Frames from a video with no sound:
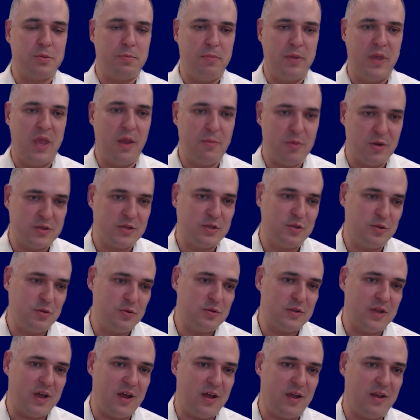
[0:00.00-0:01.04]
be able to do
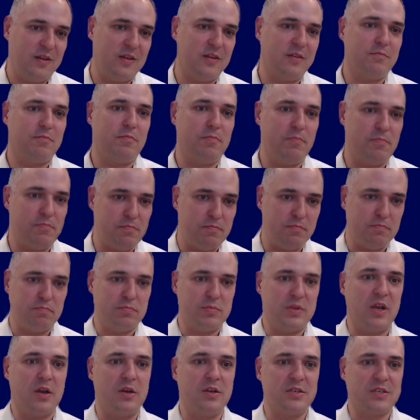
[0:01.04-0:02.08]
that,
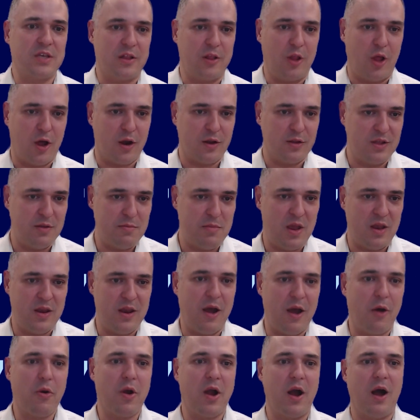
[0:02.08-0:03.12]
there is a lot of demand
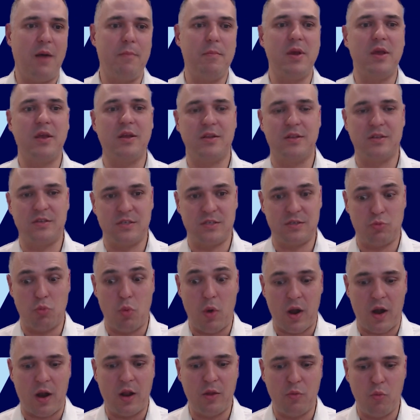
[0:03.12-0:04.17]
now coming. It's
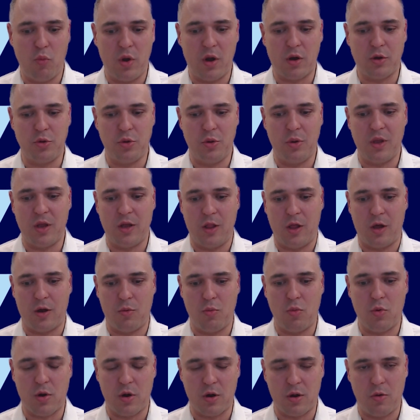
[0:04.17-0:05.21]
what we are doing a lot of
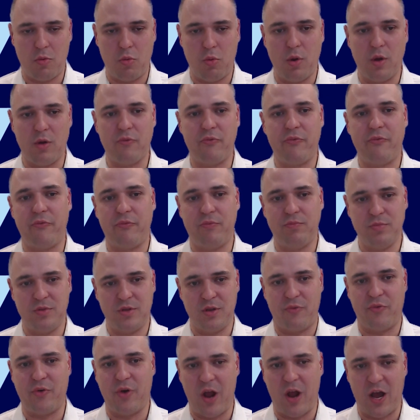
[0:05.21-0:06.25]
work with
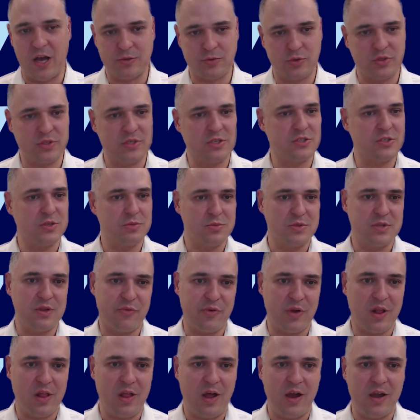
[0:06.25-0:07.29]
different hospital systems,
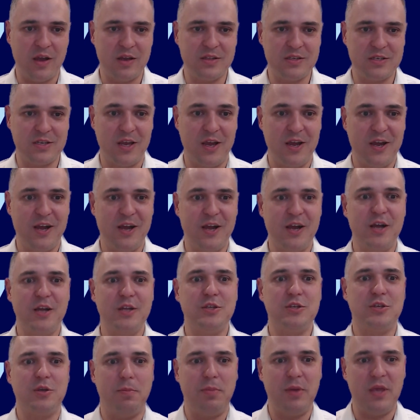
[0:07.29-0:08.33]
different clients,
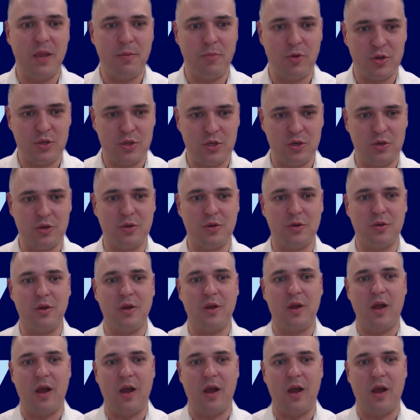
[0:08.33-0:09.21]
to be able to